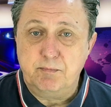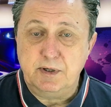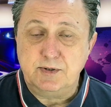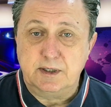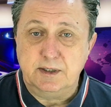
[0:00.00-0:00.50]

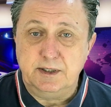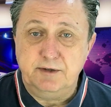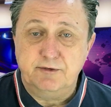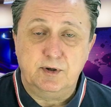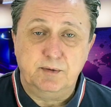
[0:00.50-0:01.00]
basically
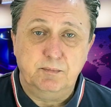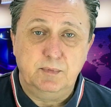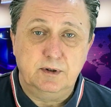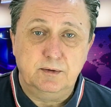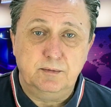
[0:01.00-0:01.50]

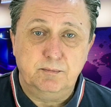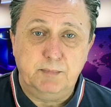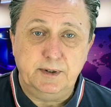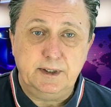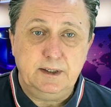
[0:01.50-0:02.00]
from
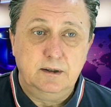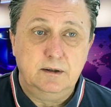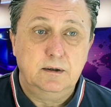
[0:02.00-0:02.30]
Monday,